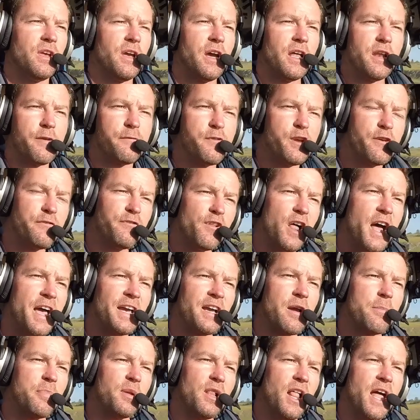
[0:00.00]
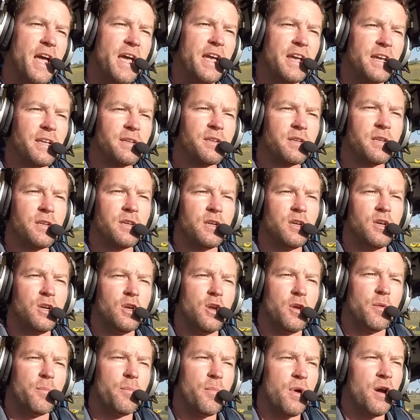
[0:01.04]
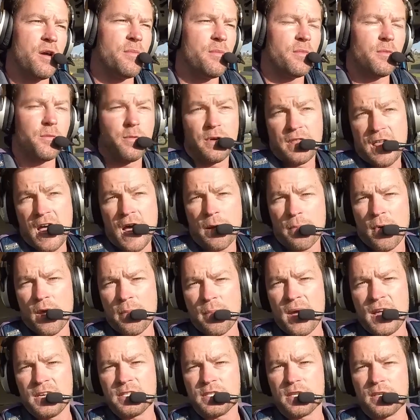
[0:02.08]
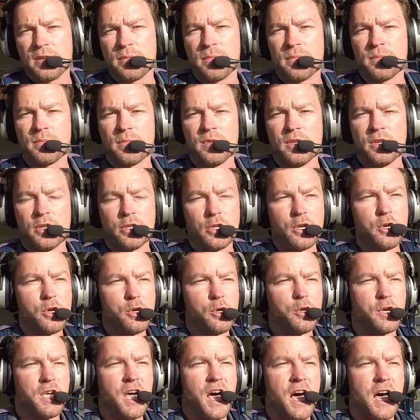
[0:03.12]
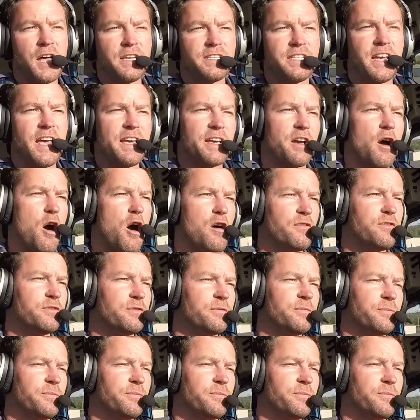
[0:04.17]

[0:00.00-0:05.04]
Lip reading: And if you're flying a plane, without momentum, you can't take off.